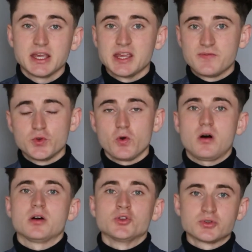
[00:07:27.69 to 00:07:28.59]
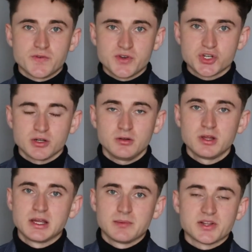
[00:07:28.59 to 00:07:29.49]
If you are new to this channel,
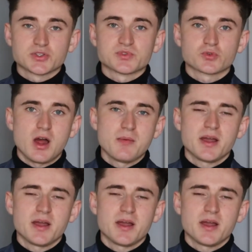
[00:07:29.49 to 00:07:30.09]
please subscribe